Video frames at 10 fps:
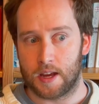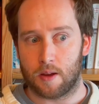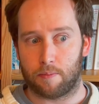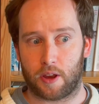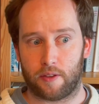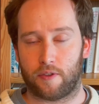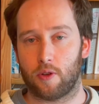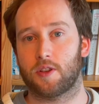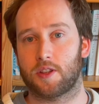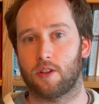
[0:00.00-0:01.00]
By
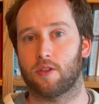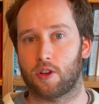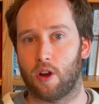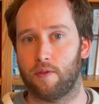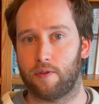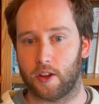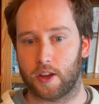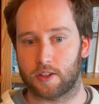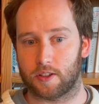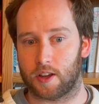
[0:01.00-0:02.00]
focusing on the
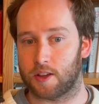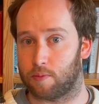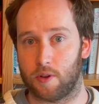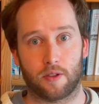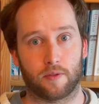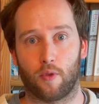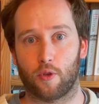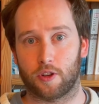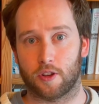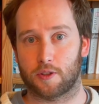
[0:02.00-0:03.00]
conflict, as William
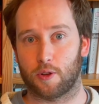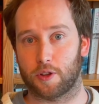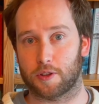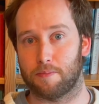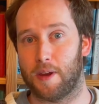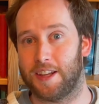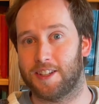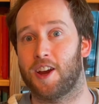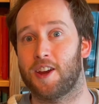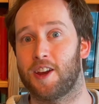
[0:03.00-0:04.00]
Faulkner has told us many
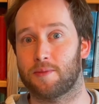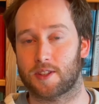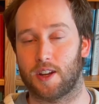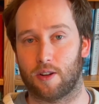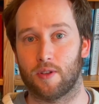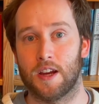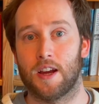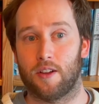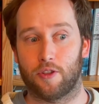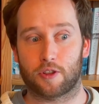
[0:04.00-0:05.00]
times now,
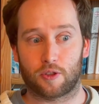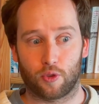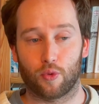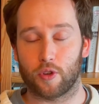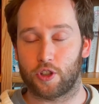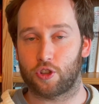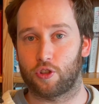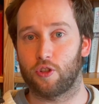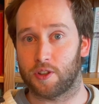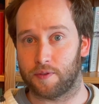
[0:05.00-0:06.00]
the story
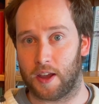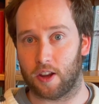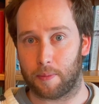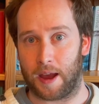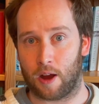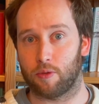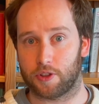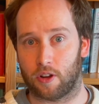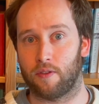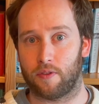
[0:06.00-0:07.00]
should develop
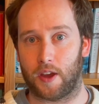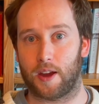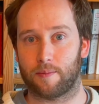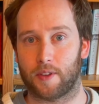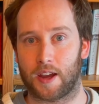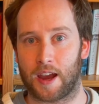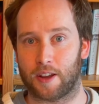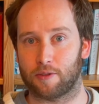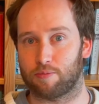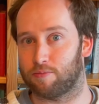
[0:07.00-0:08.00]
out of that.
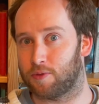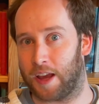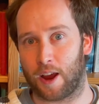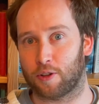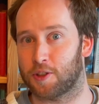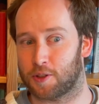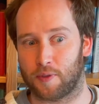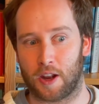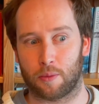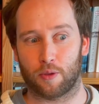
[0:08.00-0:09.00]
And character
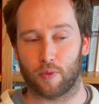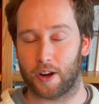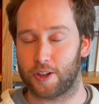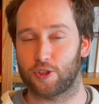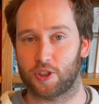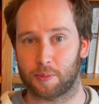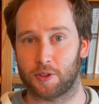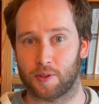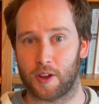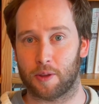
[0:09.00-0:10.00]
development,
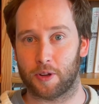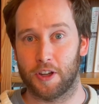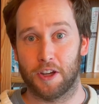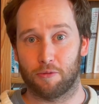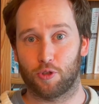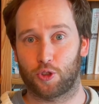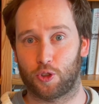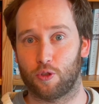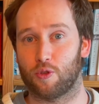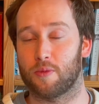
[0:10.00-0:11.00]
relationship development
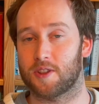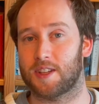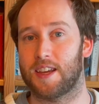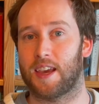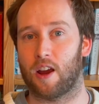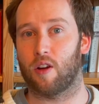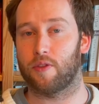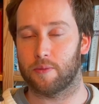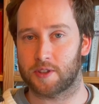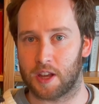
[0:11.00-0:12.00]
should almost take care
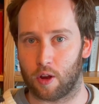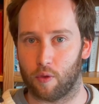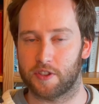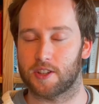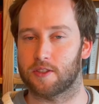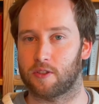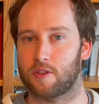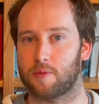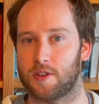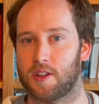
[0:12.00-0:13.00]
of themselves as long
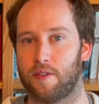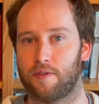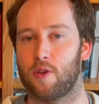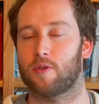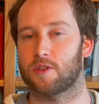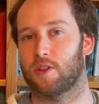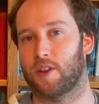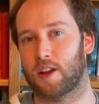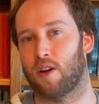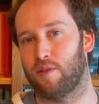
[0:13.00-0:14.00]
as we stay focused on
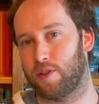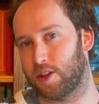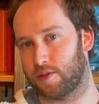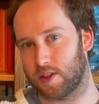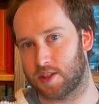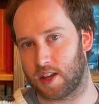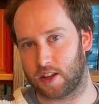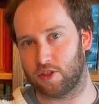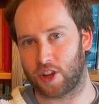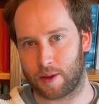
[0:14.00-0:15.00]
that conflict for the
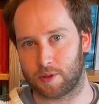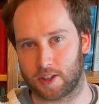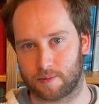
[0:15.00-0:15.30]
second chapter.